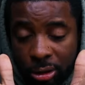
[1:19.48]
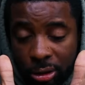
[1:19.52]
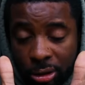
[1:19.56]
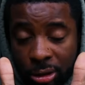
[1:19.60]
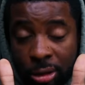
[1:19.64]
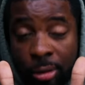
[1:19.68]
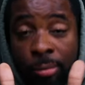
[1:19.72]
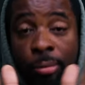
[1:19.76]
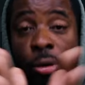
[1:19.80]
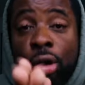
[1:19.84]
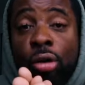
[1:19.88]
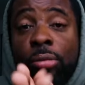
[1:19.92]

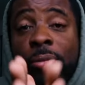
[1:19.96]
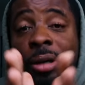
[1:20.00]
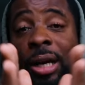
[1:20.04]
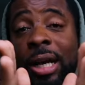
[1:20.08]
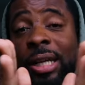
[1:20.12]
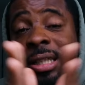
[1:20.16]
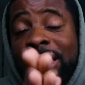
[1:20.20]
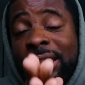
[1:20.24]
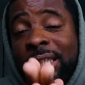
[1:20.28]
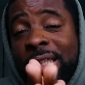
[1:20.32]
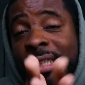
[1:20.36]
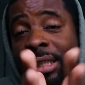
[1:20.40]
The moment
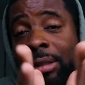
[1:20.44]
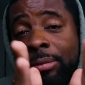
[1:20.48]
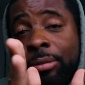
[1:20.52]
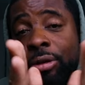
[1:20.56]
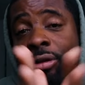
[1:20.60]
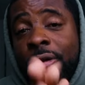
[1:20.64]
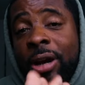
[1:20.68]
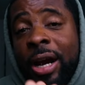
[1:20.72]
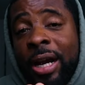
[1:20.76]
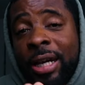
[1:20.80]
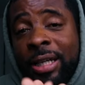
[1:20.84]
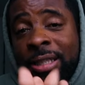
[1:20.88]
I seen them
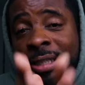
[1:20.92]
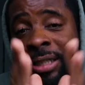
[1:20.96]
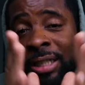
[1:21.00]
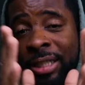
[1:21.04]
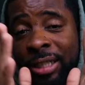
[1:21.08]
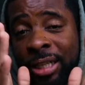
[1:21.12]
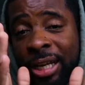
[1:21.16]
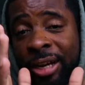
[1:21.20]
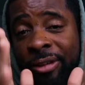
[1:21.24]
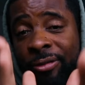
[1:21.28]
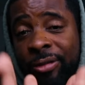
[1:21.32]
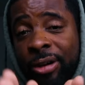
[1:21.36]
crackers
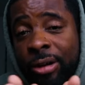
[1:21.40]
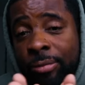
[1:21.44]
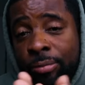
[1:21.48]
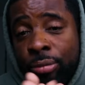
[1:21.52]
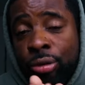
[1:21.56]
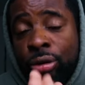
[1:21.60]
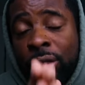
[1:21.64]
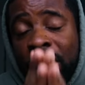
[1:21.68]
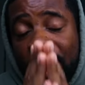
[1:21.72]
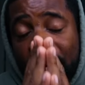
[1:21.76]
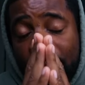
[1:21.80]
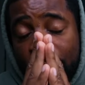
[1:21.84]
in that Red
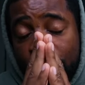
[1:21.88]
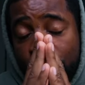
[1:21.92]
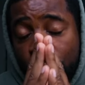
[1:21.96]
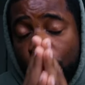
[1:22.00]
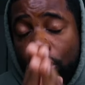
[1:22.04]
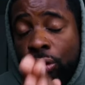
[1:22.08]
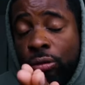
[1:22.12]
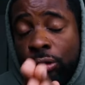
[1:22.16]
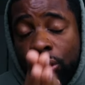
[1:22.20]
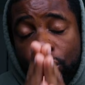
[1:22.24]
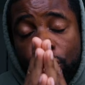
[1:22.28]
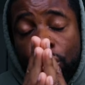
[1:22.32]
Bull, I
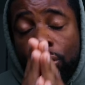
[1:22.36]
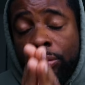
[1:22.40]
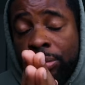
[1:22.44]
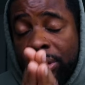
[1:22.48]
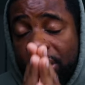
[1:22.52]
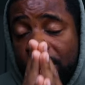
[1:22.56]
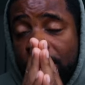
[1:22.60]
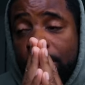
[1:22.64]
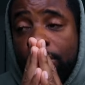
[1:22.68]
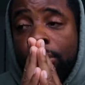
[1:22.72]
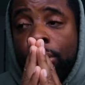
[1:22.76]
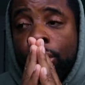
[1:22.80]
know it's gonna be
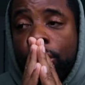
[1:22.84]
some